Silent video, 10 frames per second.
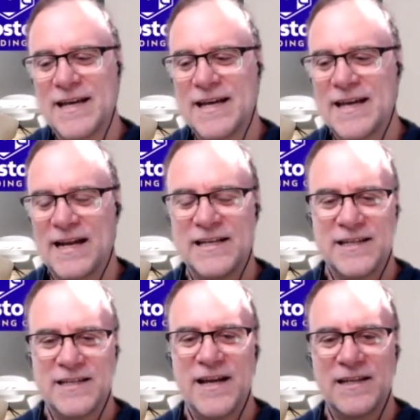And he
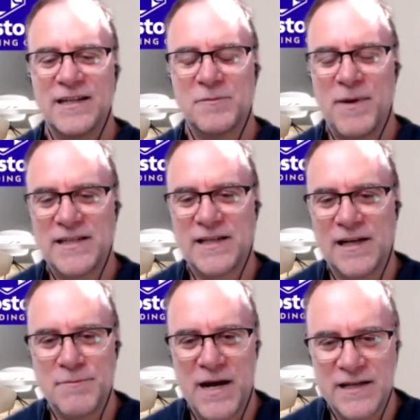said, Yeah, yeah, it's basically
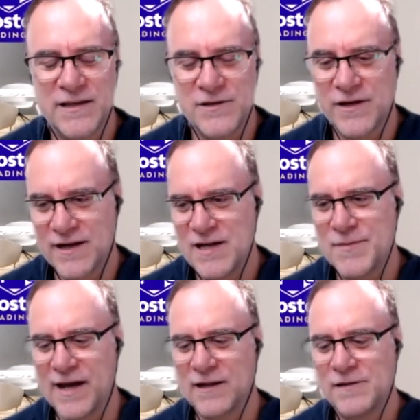money that you can
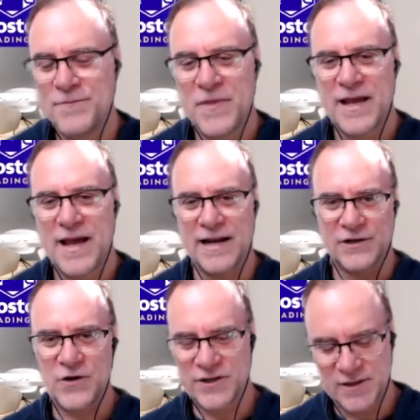email and it
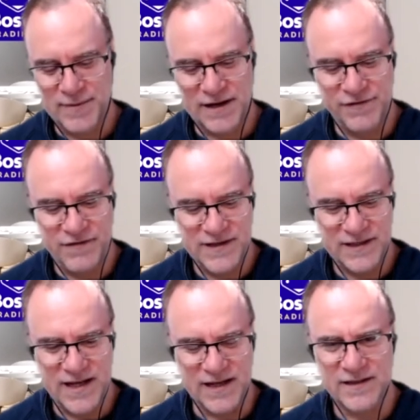costs about 50
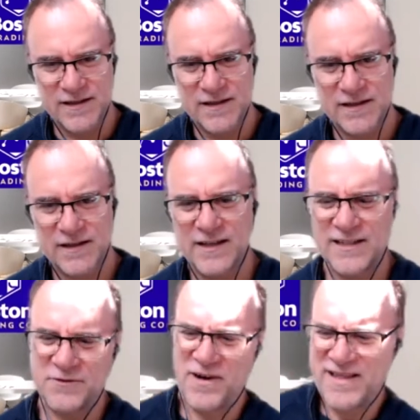cents. I
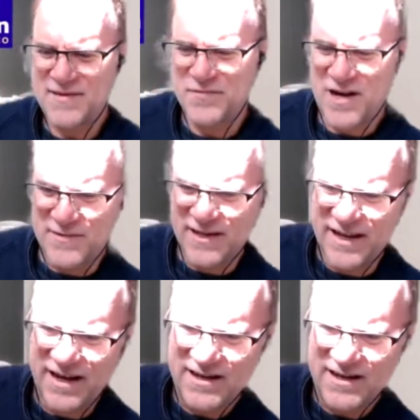said, Run that by me again.